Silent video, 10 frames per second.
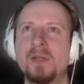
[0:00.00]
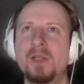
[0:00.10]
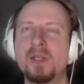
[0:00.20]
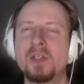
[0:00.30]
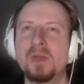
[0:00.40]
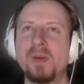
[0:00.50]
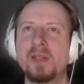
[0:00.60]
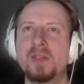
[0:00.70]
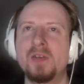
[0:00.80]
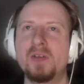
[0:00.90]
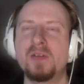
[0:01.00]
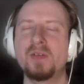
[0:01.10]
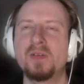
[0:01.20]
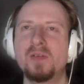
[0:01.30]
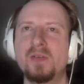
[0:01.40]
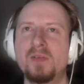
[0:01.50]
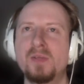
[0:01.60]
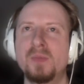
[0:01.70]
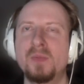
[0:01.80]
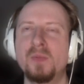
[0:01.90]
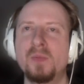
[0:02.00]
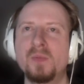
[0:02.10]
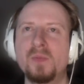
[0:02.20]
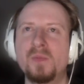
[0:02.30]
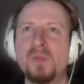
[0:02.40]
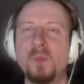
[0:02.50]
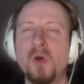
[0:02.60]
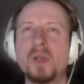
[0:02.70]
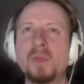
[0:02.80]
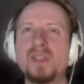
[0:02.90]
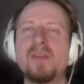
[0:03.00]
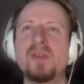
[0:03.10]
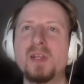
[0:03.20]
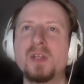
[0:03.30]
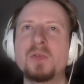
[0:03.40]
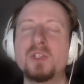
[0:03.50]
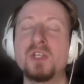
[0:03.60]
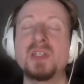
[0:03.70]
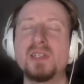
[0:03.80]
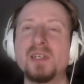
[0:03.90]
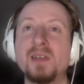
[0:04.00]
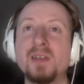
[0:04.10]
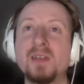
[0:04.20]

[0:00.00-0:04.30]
So it just depends on the one that would definitely lose cheating.